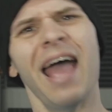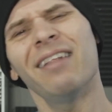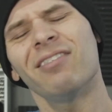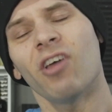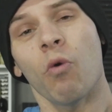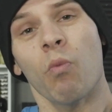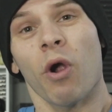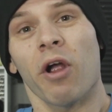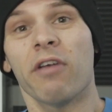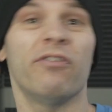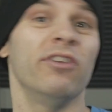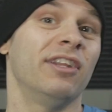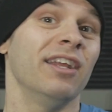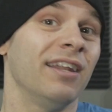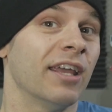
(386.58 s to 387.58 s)
And don't worry if
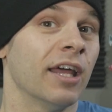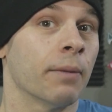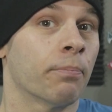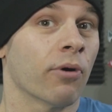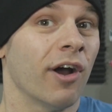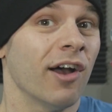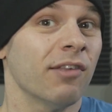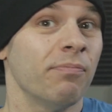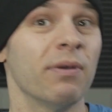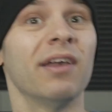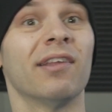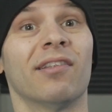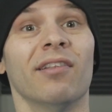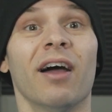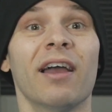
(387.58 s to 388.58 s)
you didn't get a prize
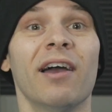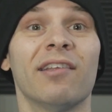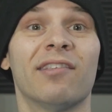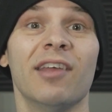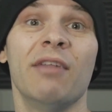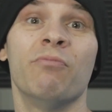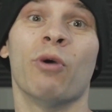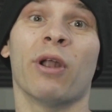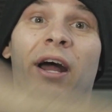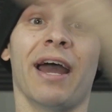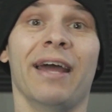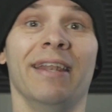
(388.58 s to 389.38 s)
because like I said when I